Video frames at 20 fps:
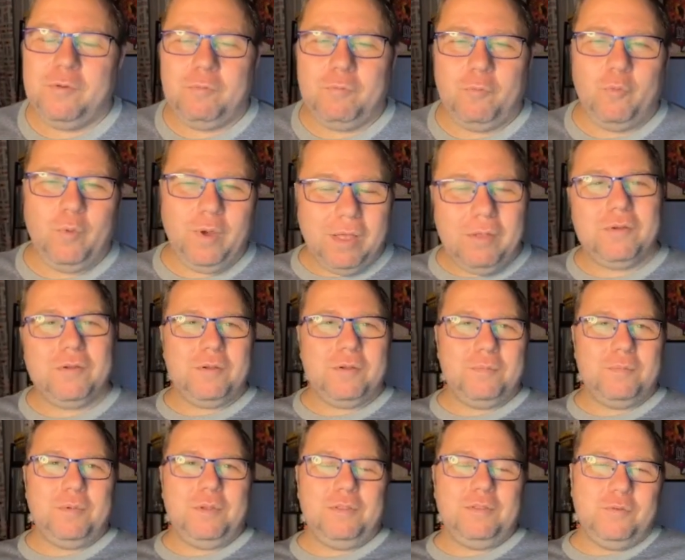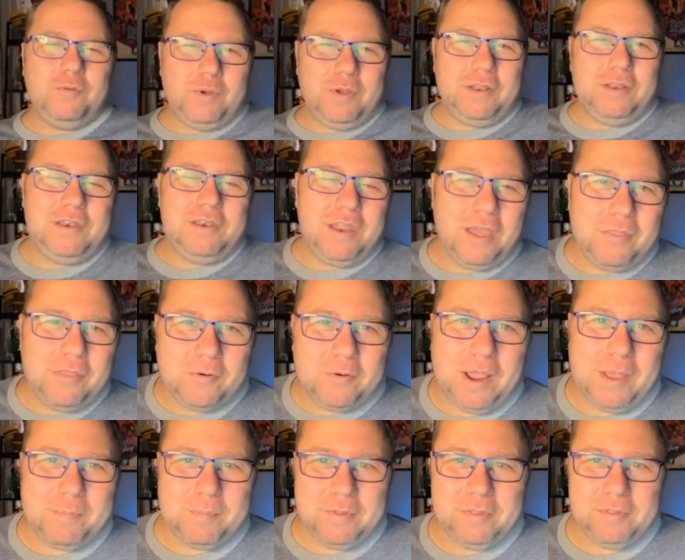welcome to another
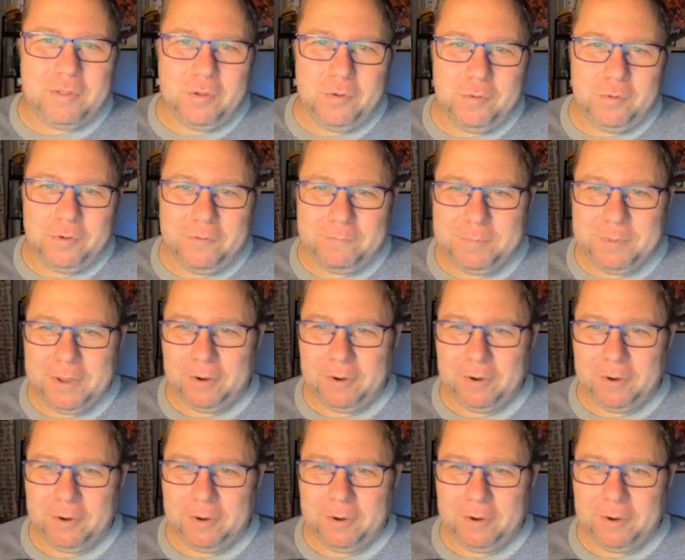episode of Pier